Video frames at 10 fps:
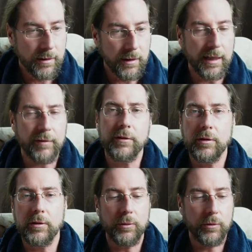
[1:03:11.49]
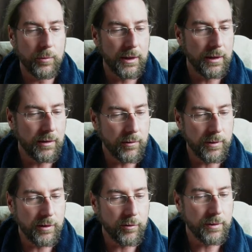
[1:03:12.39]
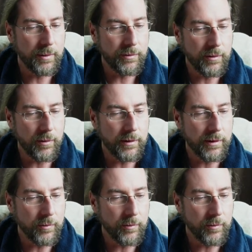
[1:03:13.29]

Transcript: I have two Swede Swedish people ordered